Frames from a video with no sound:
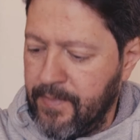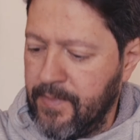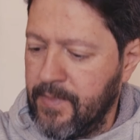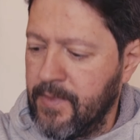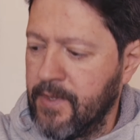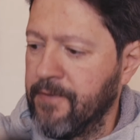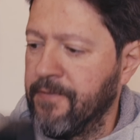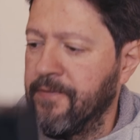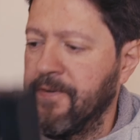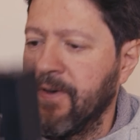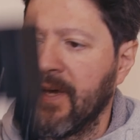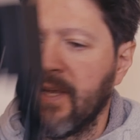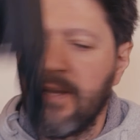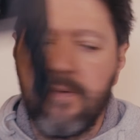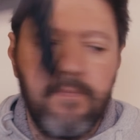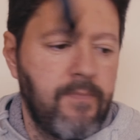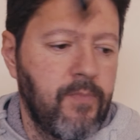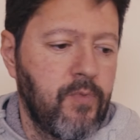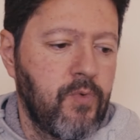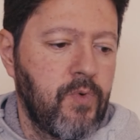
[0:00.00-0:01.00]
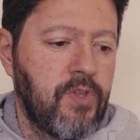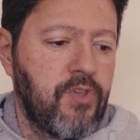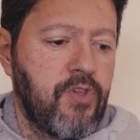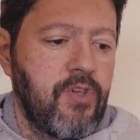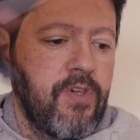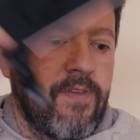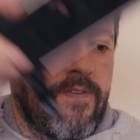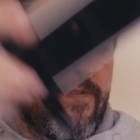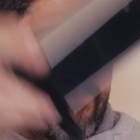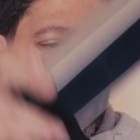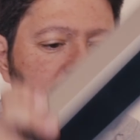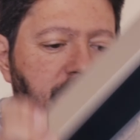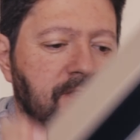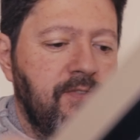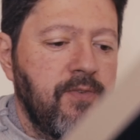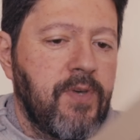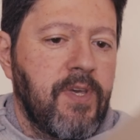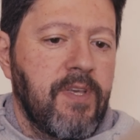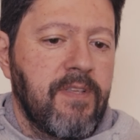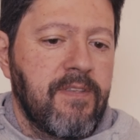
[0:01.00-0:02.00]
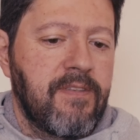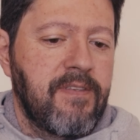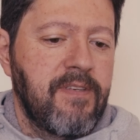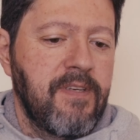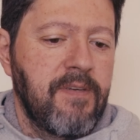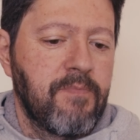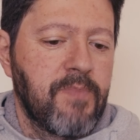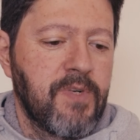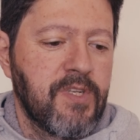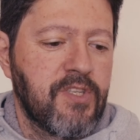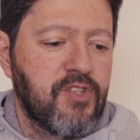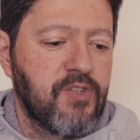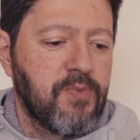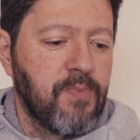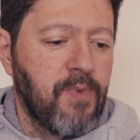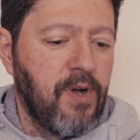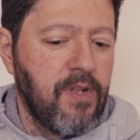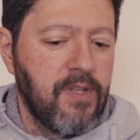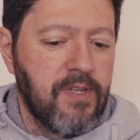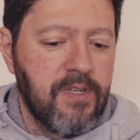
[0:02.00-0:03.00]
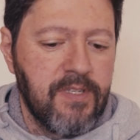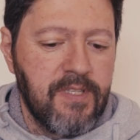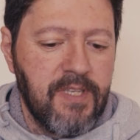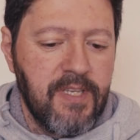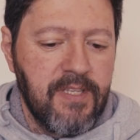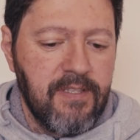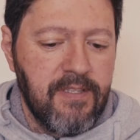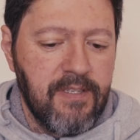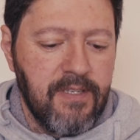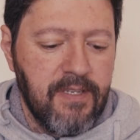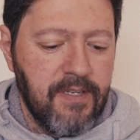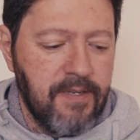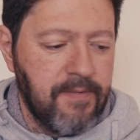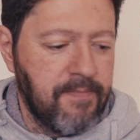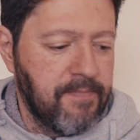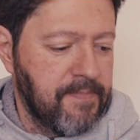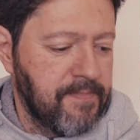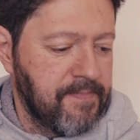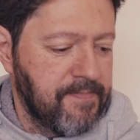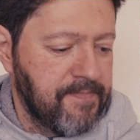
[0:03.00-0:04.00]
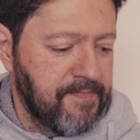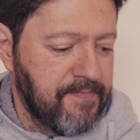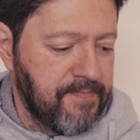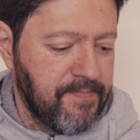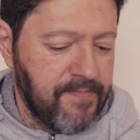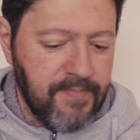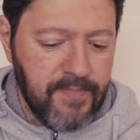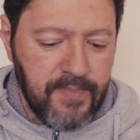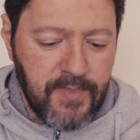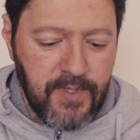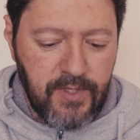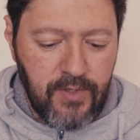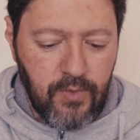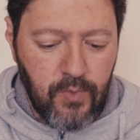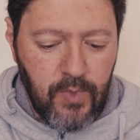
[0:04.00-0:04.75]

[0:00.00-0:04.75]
the fan, which is, as you can see, much smaller than the